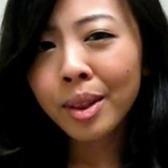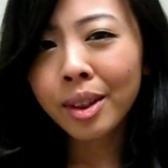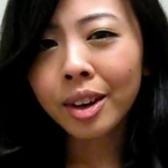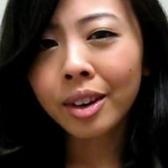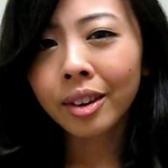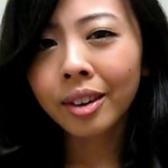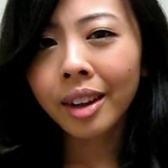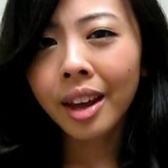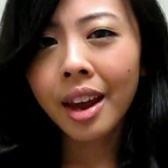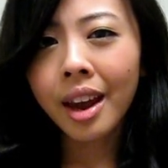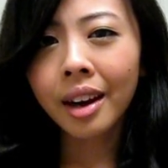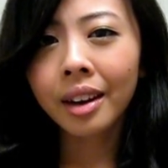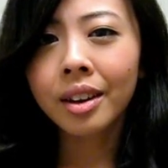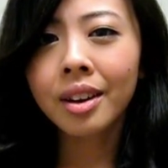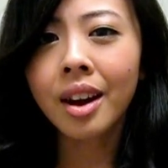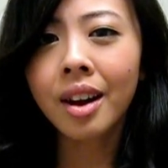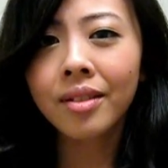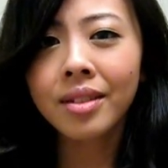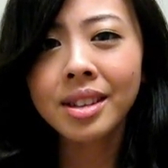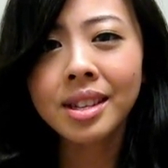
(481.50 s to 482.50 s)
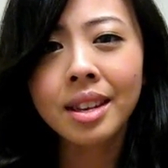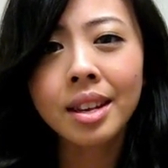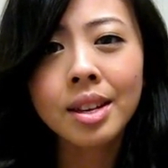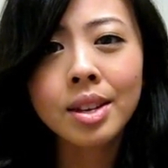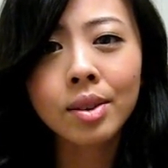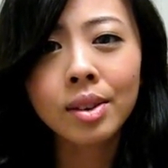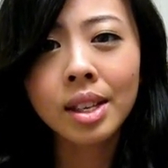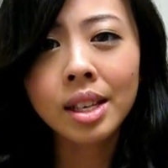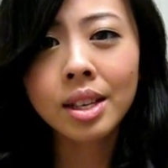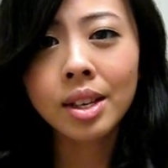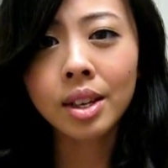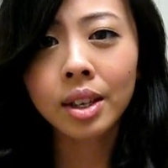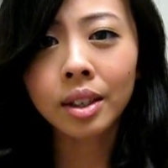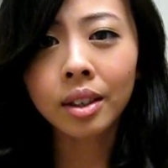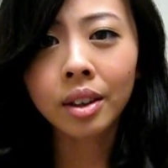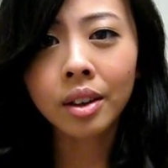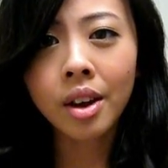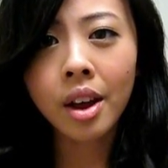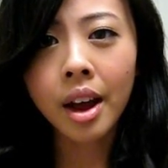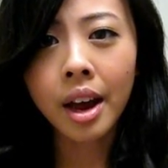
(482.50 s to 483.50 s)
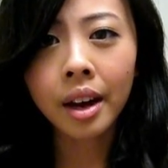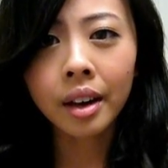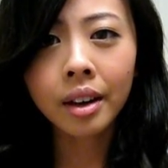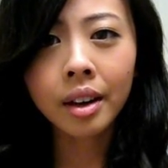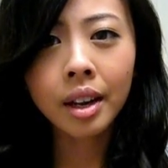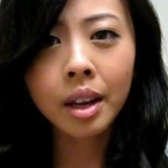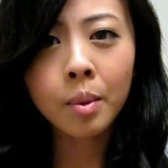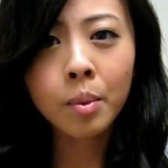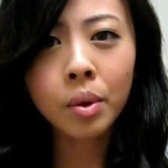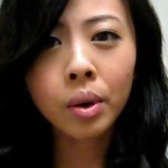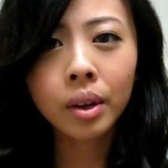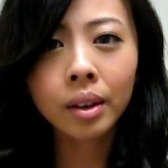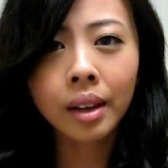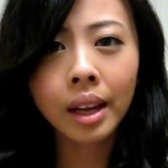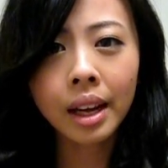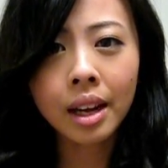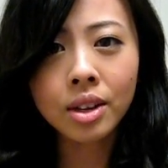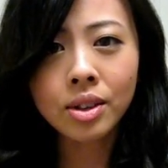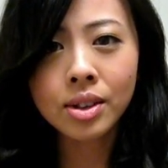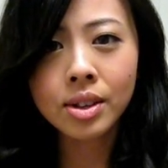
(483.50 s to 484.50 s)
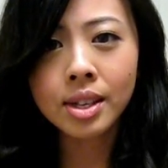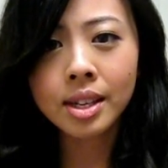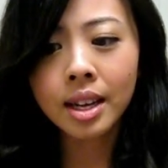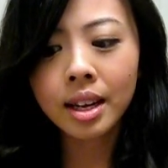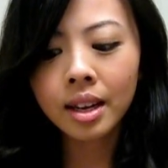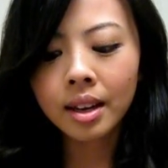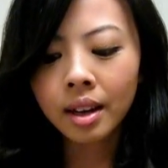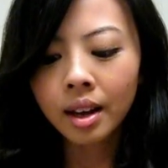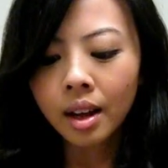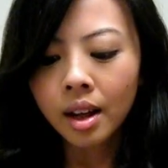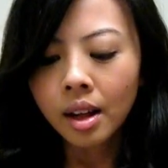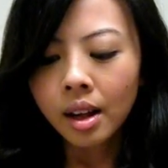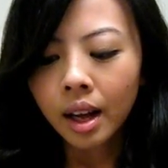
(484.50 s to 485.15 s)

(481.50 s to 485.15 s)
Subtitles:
with curly hair, you obviously don't need to curl your hair anymore like I just did.